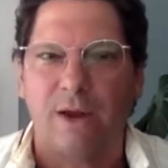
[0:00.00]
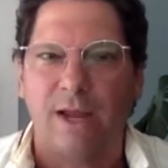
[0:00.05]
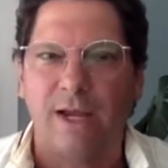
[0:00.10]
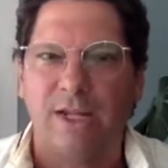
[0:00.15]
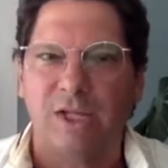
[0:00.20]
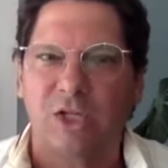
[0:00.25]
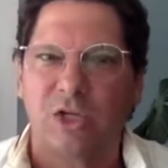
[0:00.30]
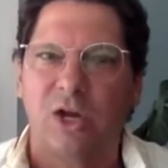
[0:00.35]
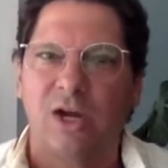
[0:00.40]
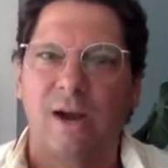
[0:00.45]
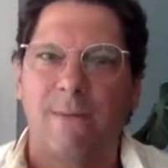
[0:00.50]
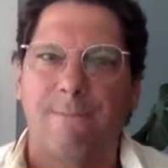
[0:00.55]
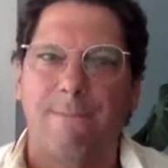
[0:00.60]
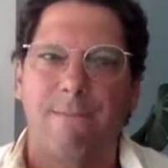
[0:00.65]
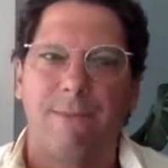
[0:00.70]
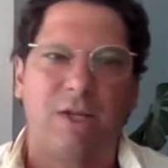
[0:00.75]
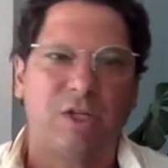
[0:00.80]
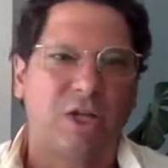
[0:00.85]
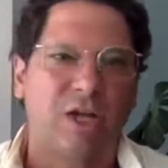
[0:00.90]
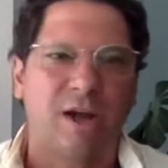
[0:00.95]
And it's going
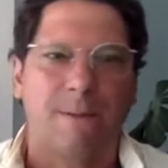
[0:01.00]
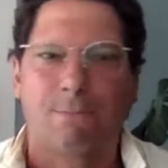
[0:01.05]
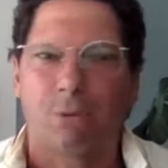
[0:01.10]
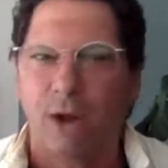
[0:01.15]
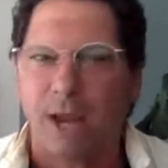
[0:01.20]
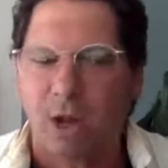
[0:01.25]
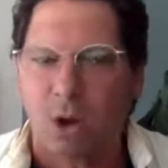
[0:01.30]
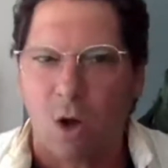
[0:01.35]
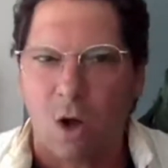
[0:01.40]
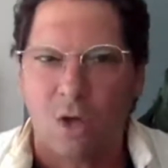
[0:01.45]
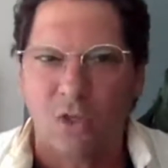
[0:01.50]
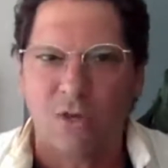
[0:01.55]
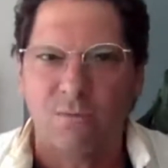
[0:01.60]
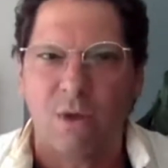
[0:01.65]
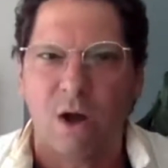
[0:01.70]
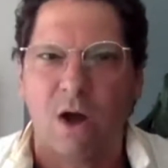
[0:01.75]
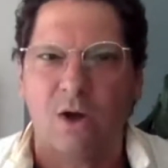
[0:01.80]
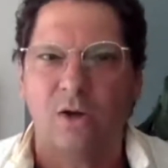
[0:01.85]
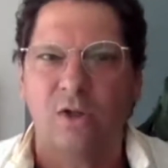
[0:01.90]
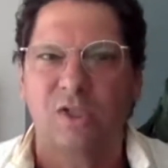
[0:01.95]
to break all the
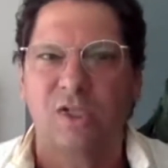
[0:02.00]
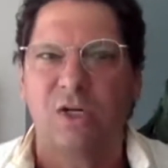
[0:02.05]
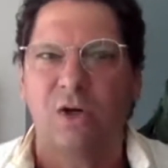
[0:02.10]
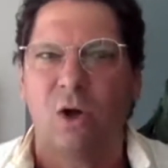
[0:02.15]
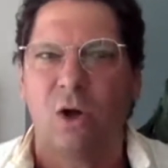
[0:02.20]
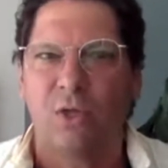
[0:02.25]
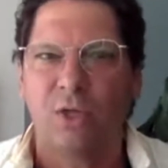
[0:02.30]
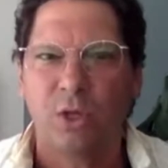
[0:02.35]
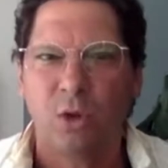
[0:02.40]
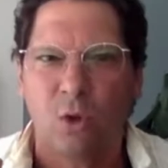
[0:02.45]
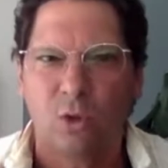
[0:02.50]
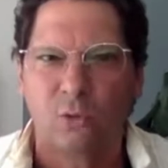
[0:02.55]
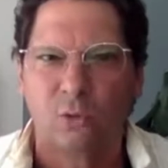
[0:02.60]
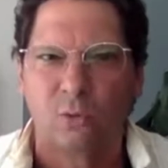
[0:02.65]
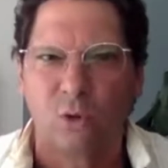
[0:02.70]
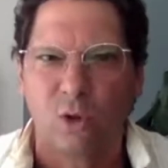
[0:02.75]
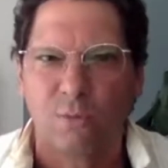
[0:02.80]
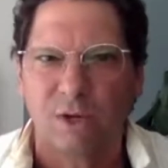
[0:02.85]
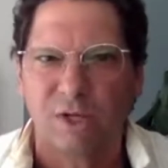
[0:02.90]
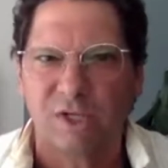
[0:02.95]
models and all the old
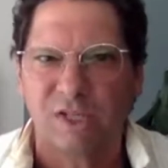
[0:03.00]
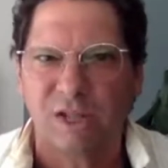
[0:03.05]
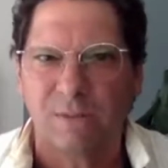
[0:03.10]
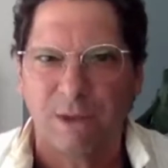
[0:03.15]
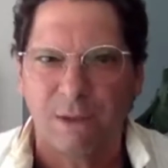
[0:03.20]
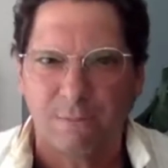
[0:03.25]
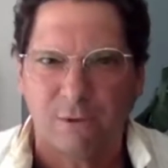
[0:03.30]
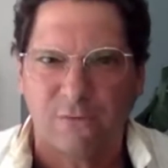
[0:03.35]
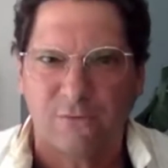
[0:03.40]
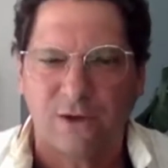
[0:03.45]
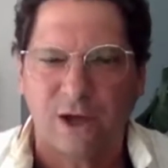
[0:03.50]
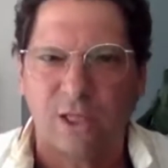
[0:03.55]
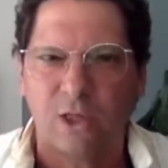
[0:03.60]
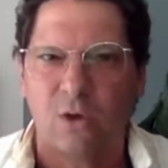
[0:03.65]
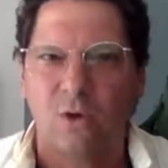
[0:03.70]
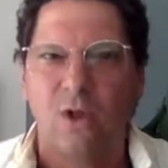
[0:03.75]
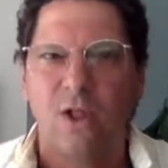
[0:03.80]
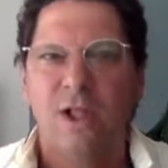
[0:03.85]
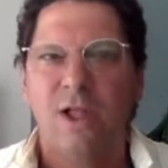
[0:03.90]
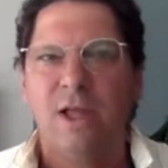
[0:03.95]
rule books that people
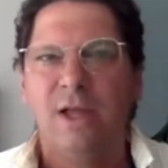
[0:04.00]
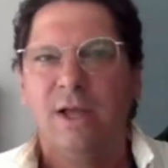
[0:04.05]
follow.